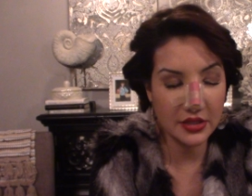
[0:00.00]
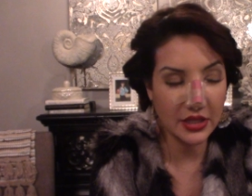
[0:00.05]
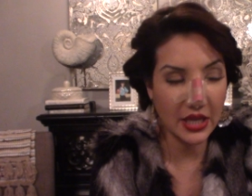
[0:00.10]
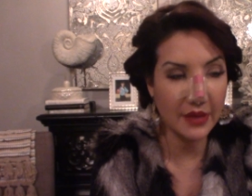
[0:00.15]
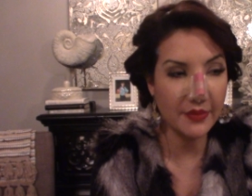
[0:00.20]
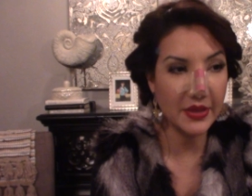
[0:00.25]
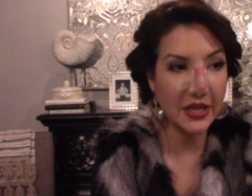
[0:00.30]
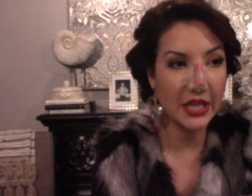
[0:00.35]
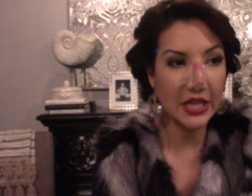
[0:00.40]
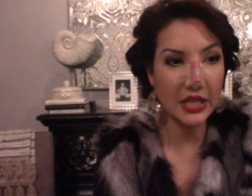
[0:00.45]
I
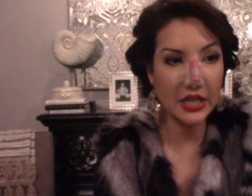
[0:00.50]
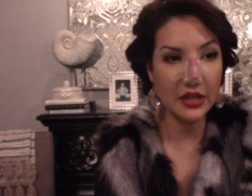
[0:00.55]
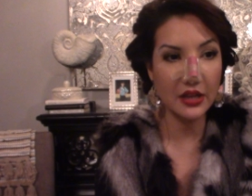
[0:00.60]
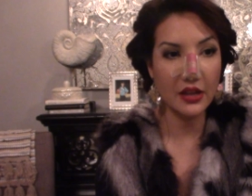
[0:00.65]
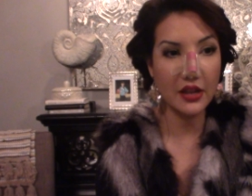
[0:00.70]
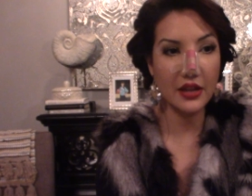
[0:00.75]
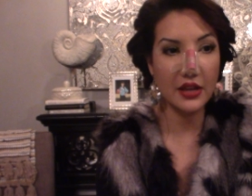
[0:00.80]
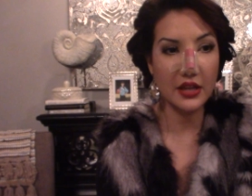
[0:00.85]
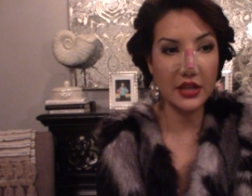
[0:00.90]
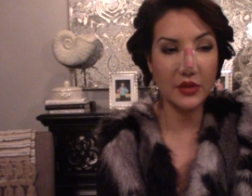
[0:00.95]
mean,
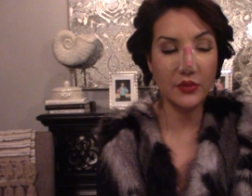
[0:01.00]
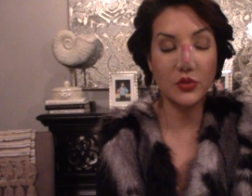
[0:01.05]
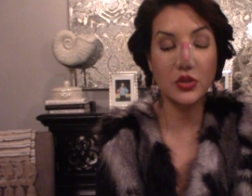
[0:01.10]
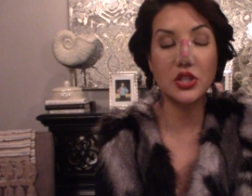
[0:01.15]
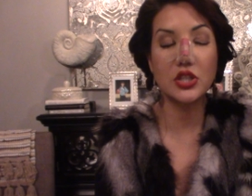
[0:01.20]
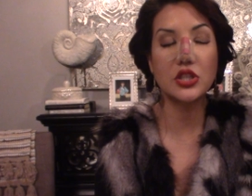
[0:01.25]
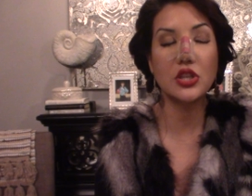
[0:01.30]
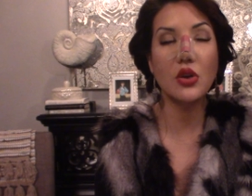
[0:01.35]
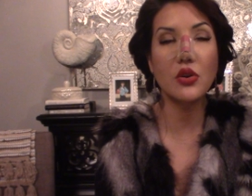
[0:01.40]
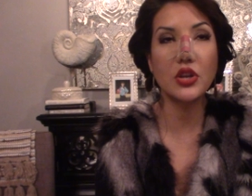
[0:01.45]
it was
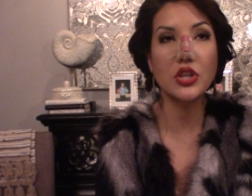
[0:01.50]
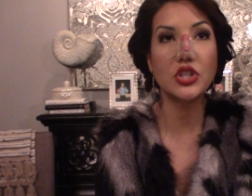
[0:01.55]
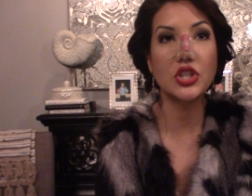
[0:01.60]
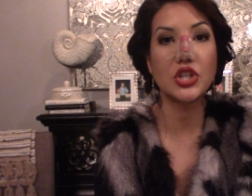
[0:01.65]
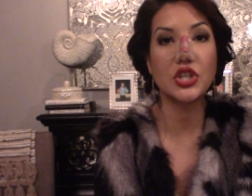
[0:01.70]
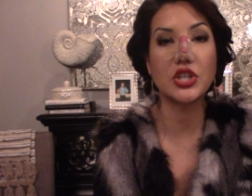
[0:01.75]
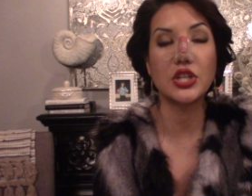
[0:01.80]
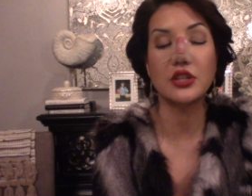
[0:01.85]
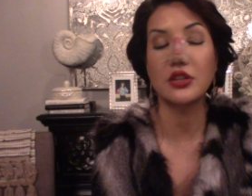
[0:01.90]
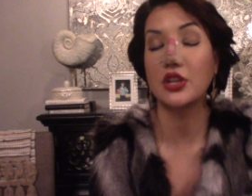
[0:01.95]
so
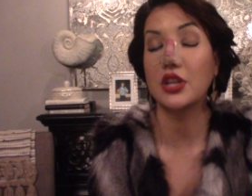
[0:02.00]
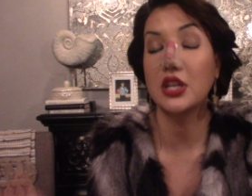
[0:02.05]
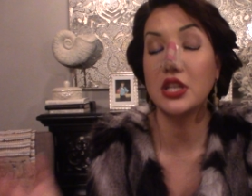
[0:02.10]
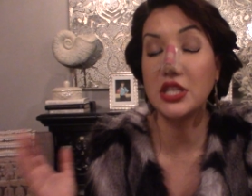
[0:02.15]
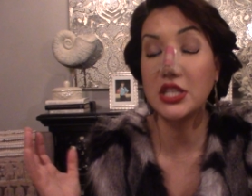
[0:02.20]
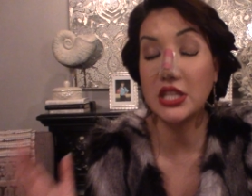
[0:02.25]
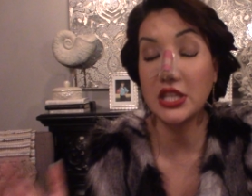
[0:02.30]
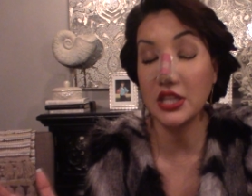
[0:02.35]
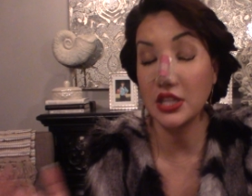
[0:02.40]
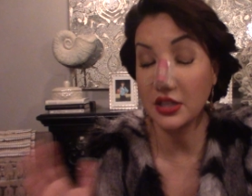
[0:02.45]

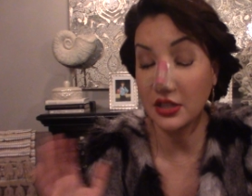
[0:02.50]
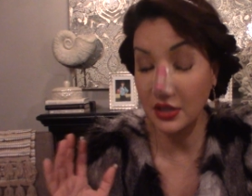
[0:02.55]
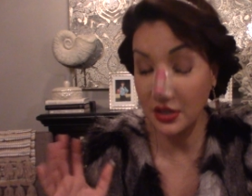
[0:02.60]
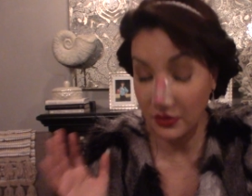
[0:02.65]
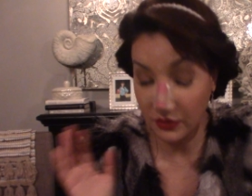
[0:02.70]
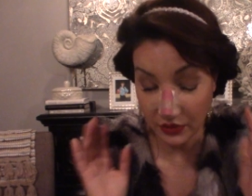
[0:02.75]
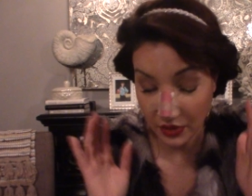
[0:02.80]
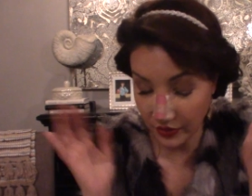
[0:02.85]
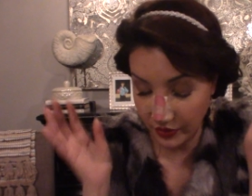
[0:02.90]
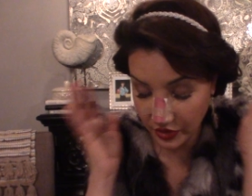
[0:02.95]
it
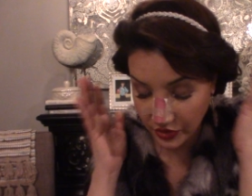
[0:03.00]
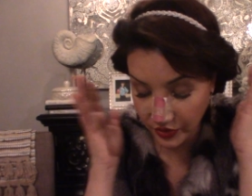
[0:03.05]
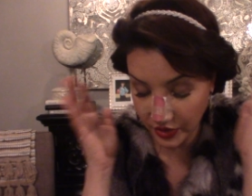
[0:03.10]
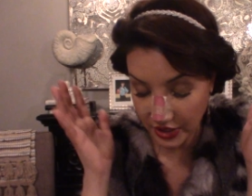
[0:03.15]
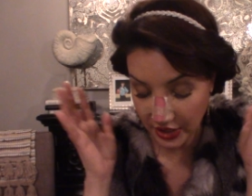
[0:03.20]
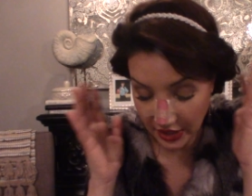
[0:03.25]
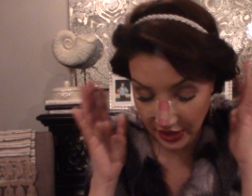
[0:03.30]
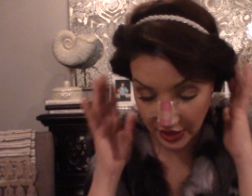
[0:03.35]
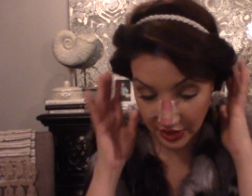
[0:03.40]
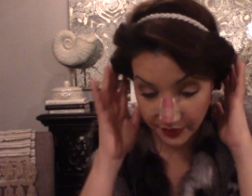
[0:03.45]
was
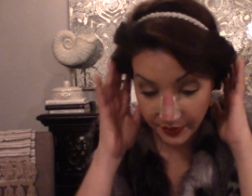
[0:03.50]
ridiculous.